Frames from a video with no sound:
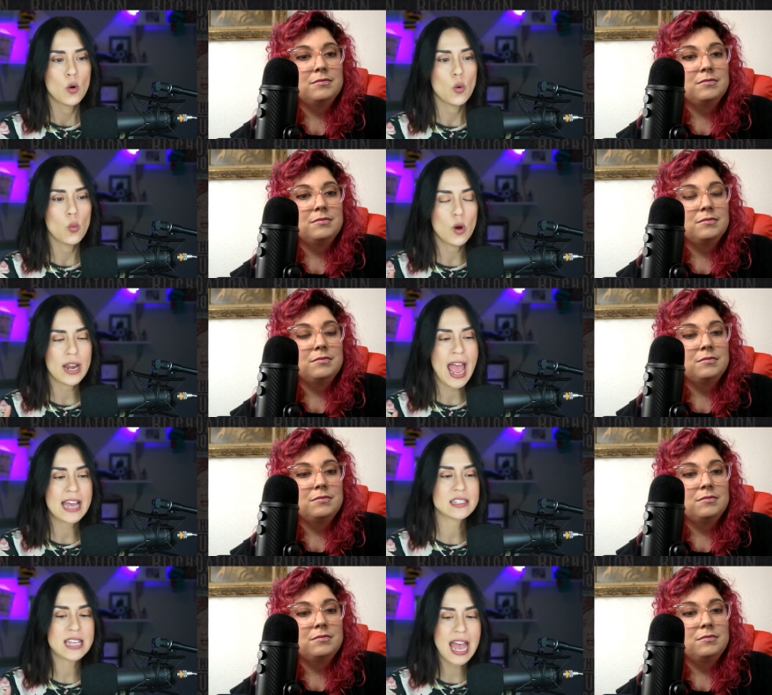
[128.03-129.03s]
Speaker 1: what
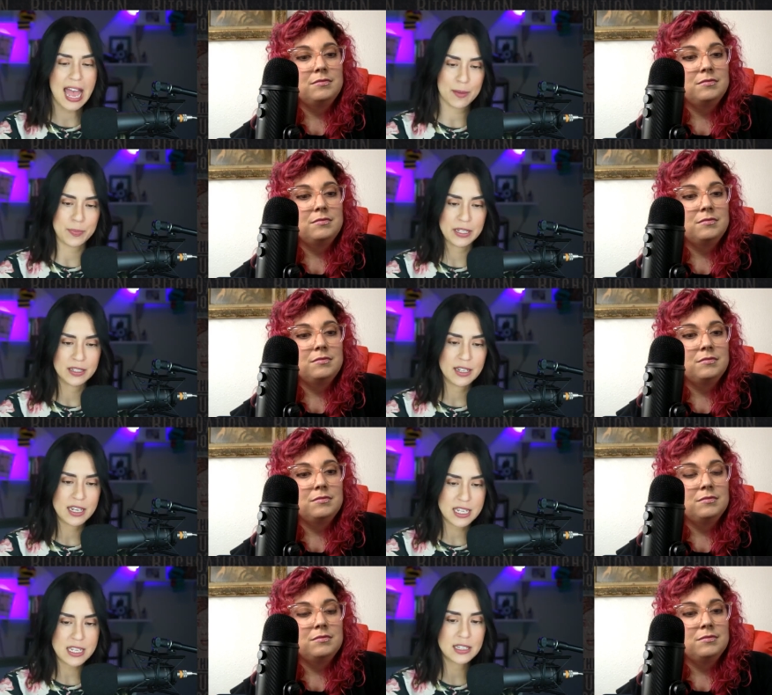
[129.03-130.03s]
has to happen, and
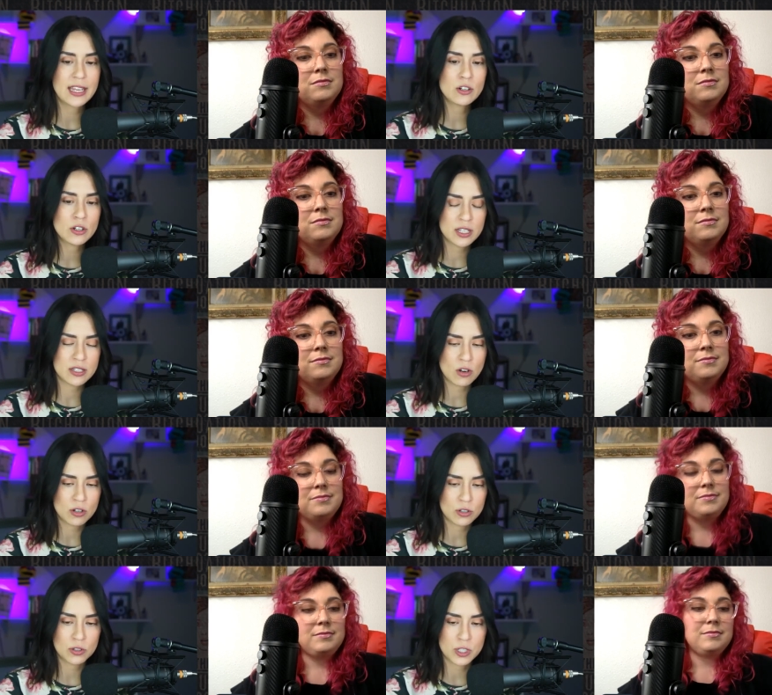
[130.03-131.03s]
he later in this
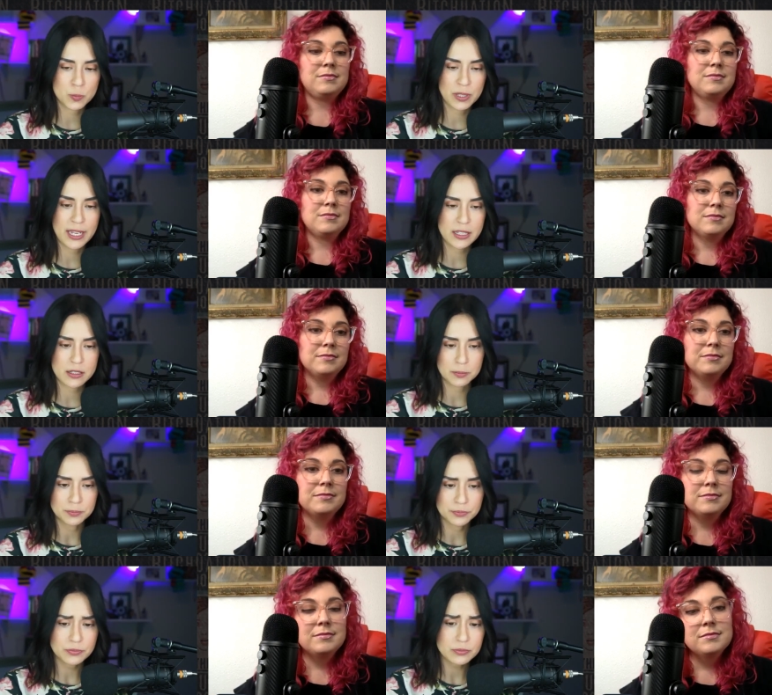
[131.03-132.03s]
article explains,
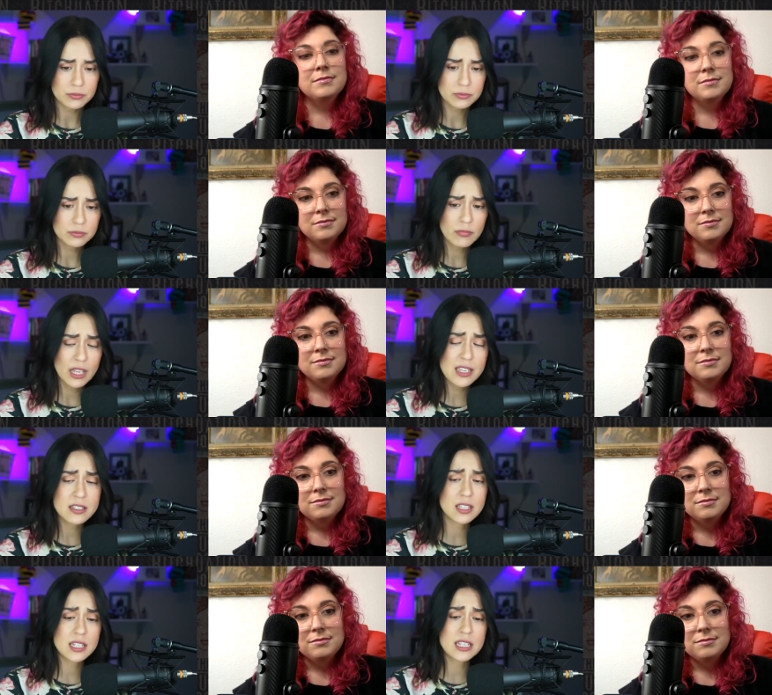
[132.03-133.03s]
is
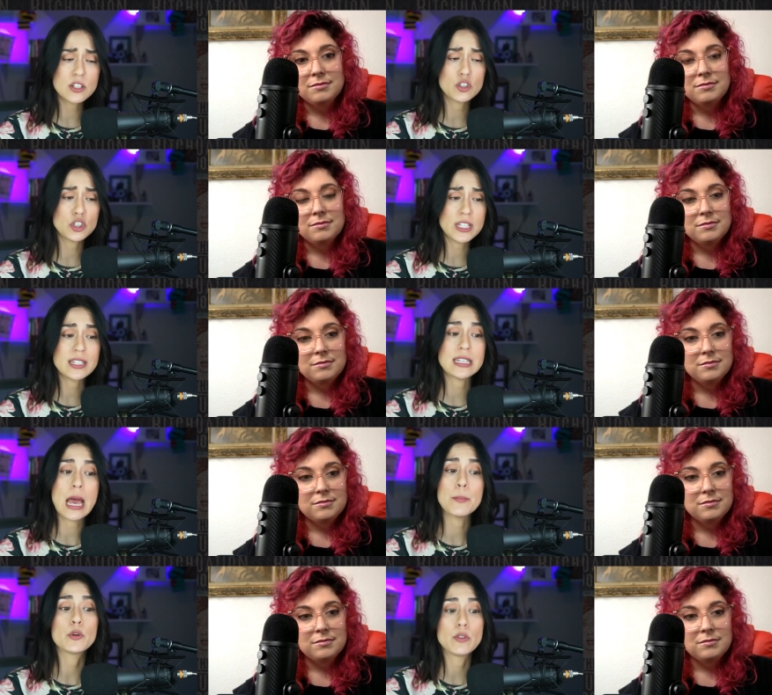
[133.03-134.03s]
that he she can
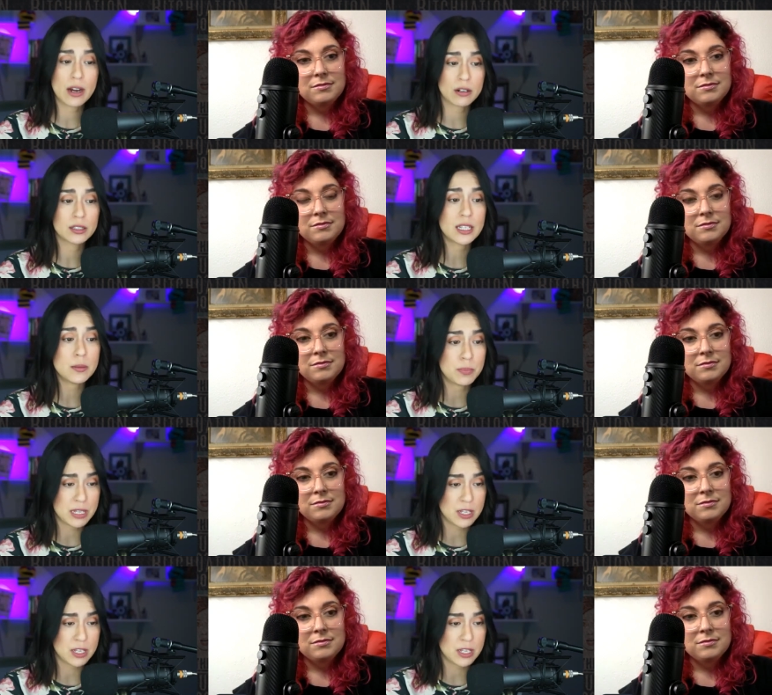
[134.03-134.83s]
temporarily be